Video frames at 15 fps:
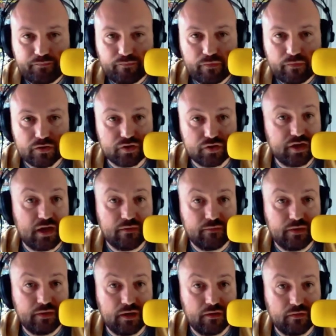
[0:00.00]
So yeah,
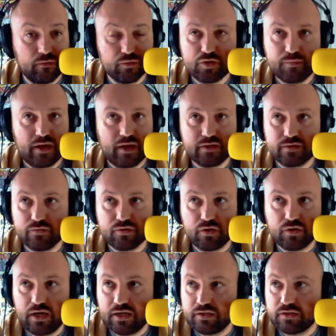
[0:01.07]
there was something else I was going
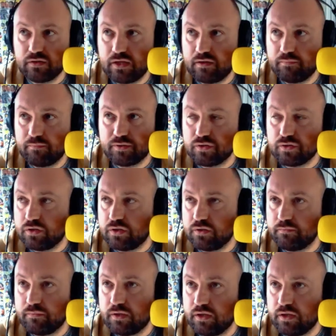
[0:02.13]
to add to that persona